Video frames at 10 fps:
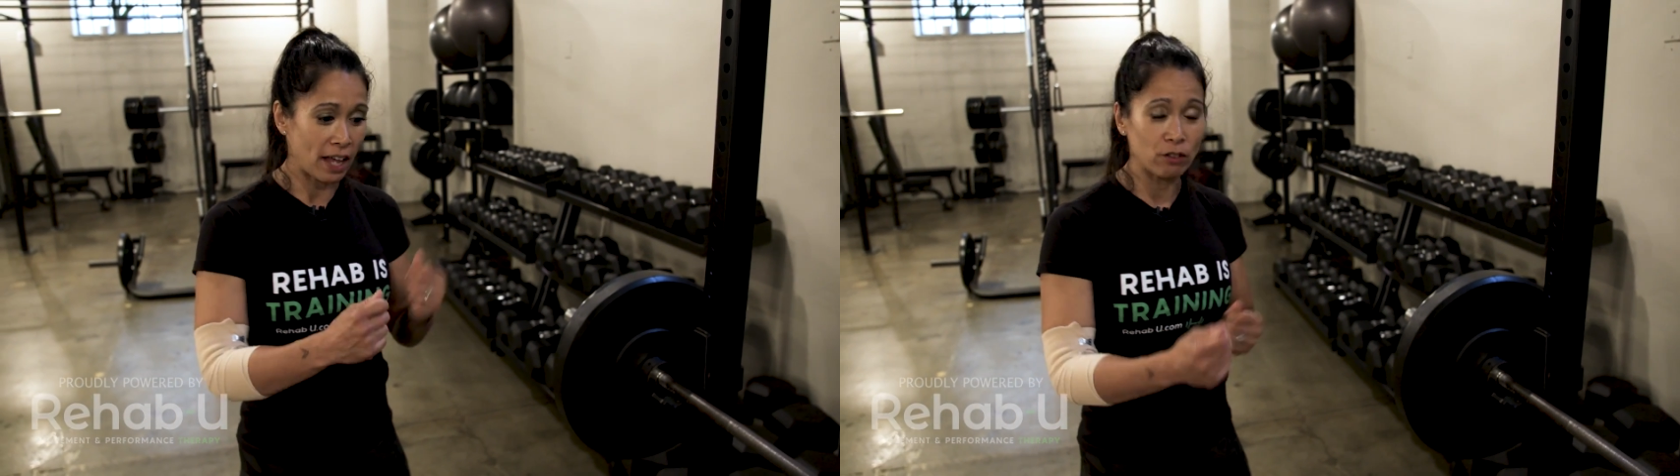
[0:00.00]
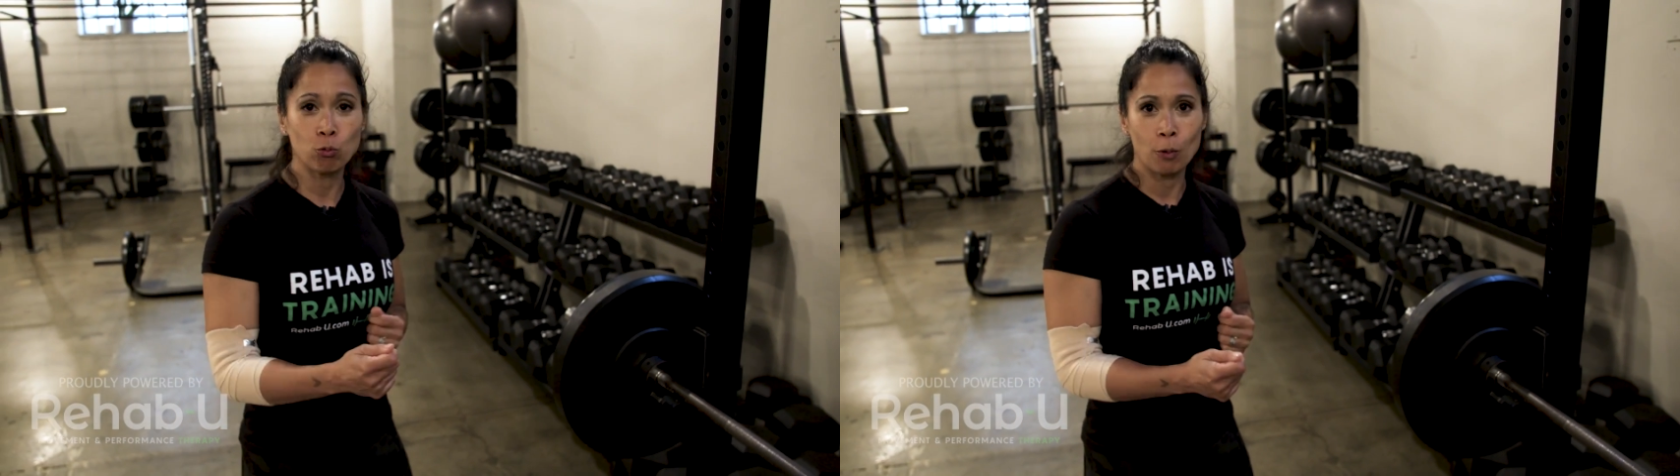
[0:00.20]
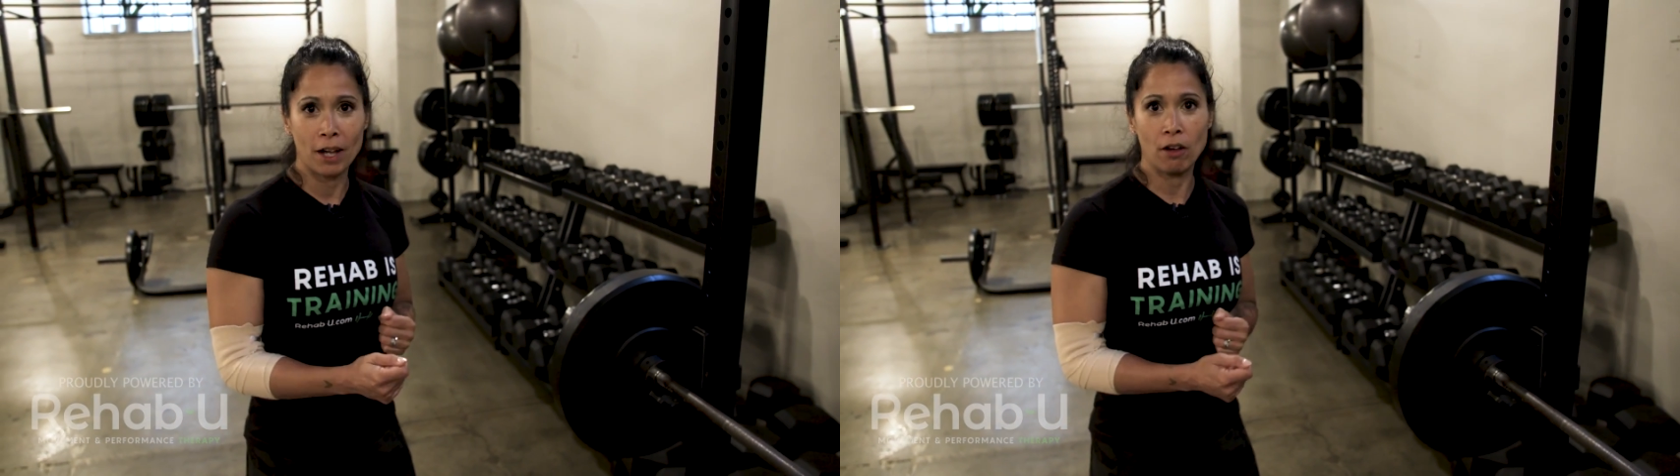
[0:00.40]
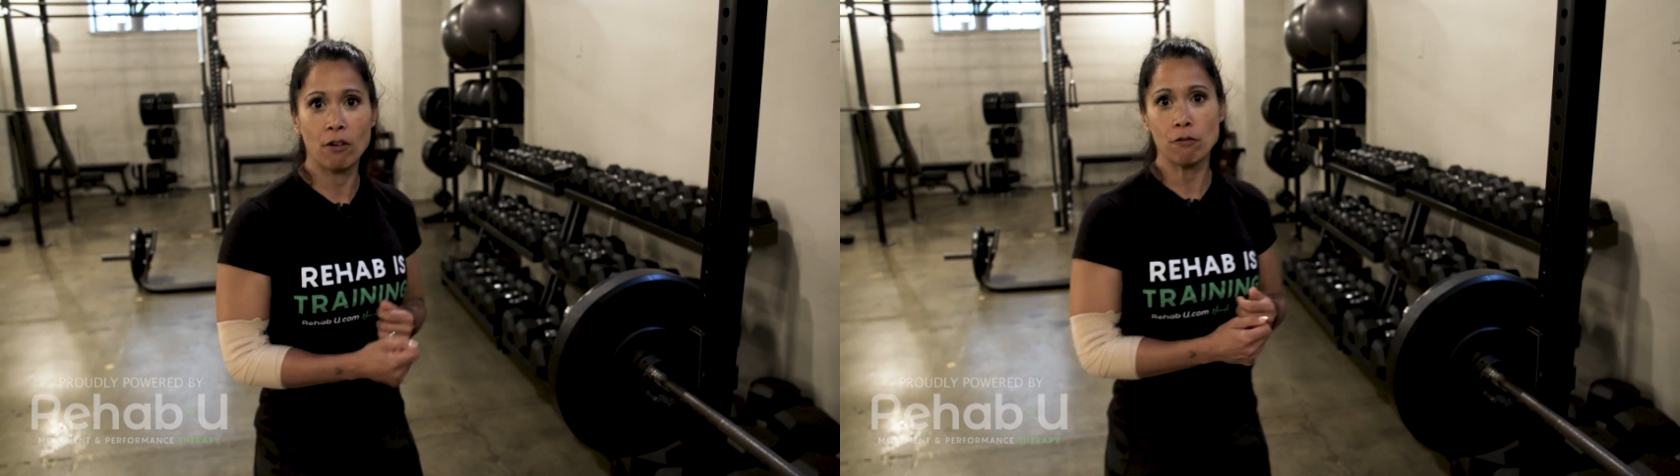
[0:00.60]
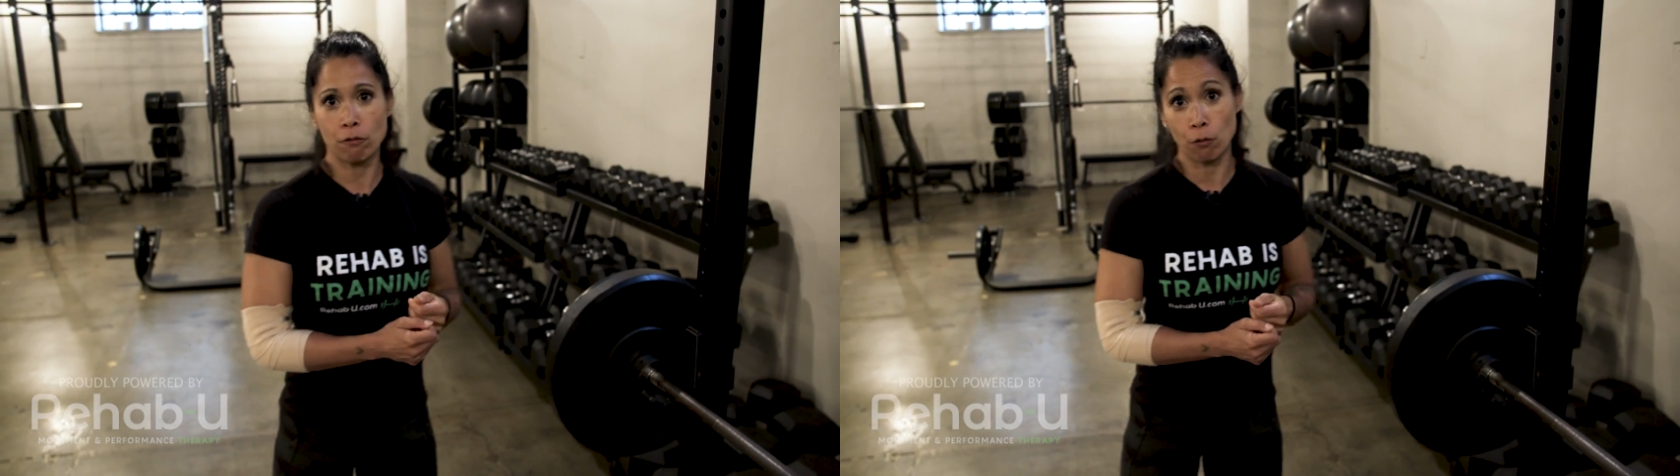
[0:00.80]
as
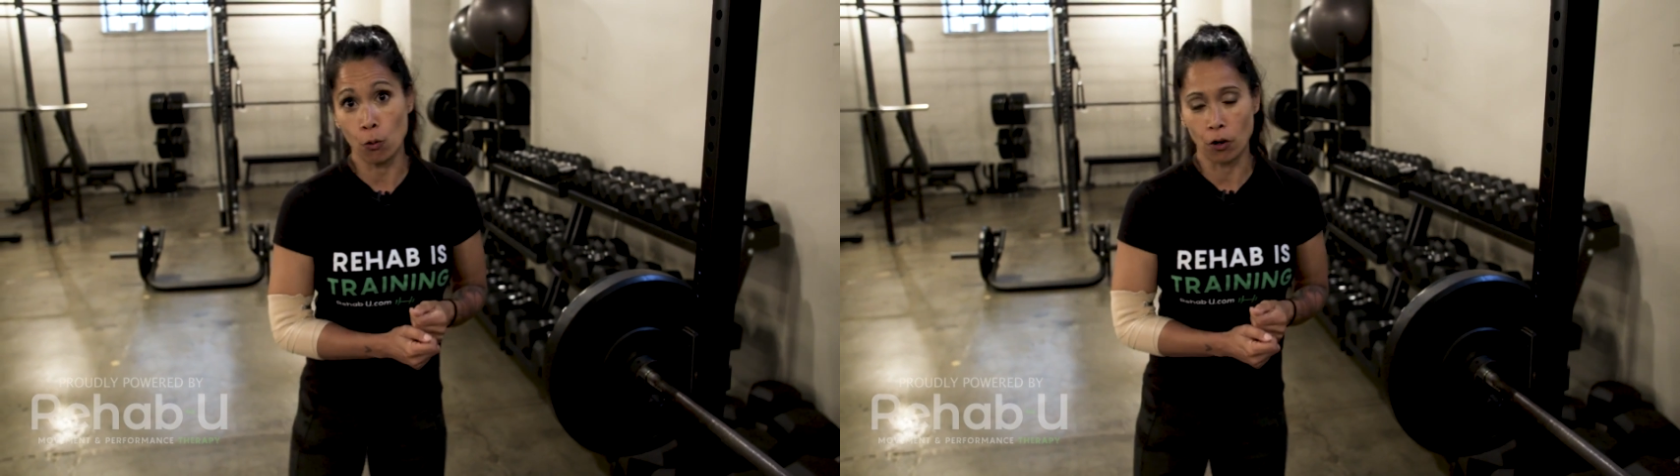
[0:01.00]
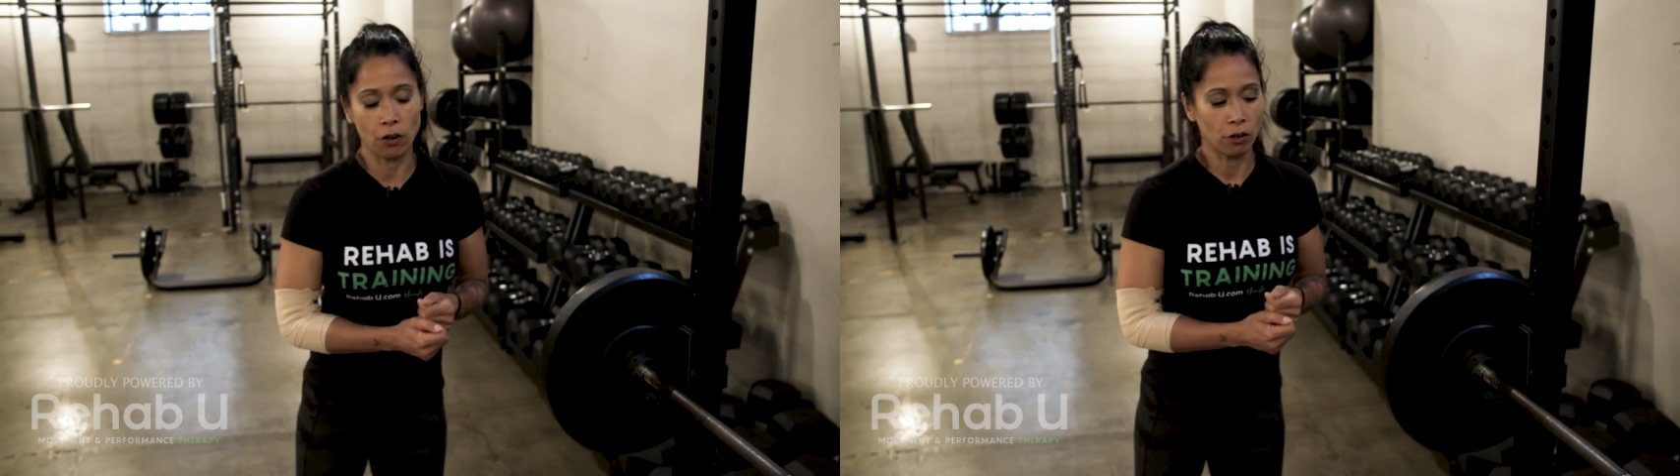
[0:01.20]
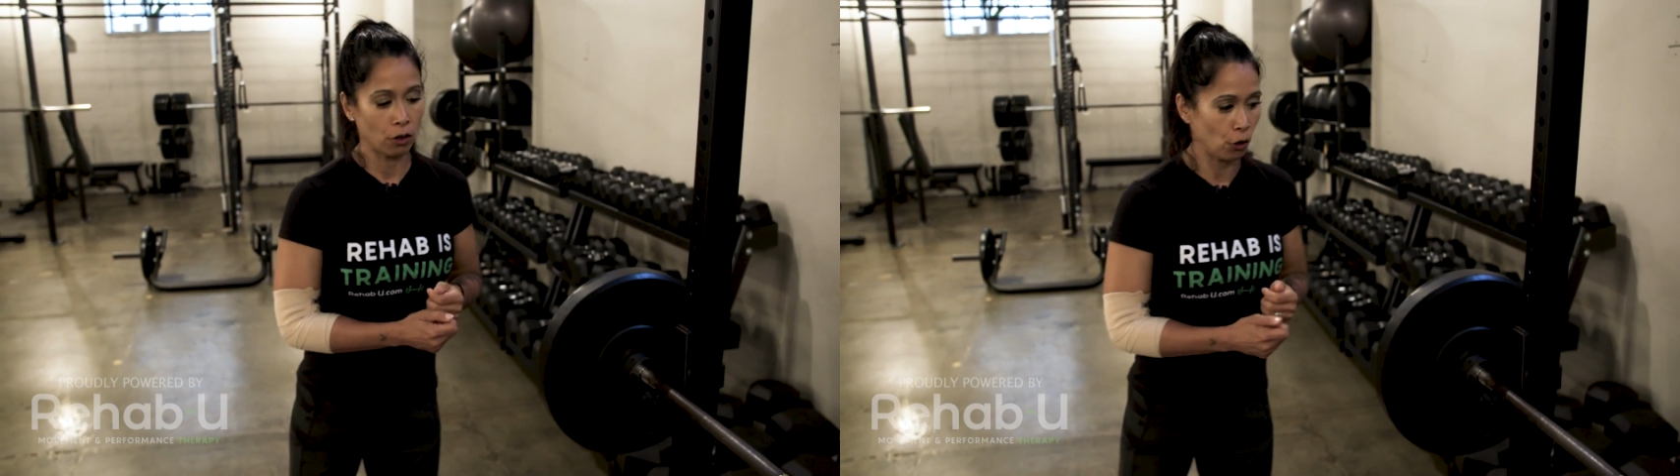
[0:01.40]
well for